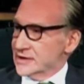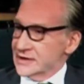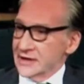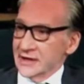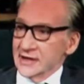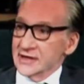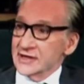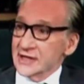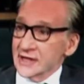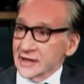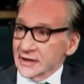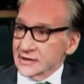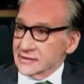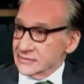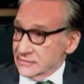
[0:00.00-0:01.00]
the
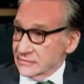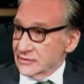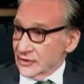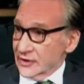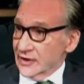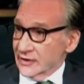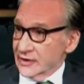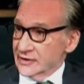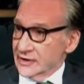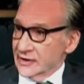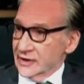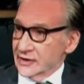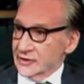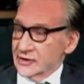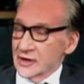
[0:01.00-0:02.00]
CDC, is looking
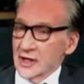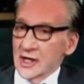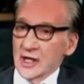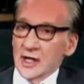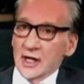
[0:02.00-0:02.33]
into this.